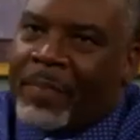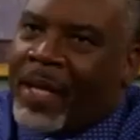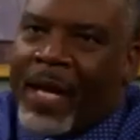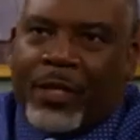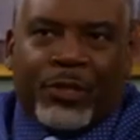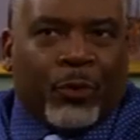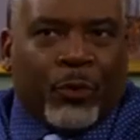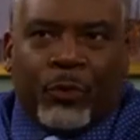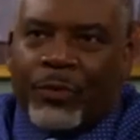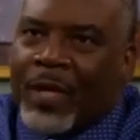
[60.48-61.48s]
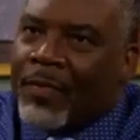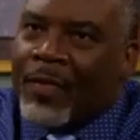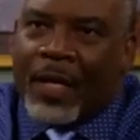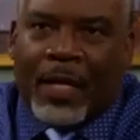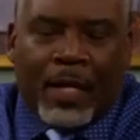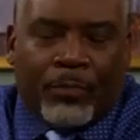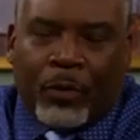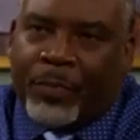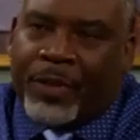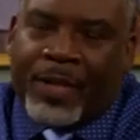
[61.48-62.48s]
but I assure you nothing
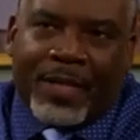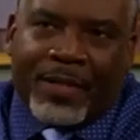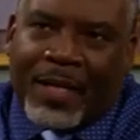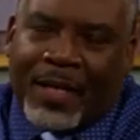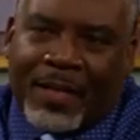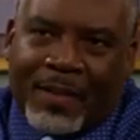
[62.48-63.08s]
inappropriate has occurred.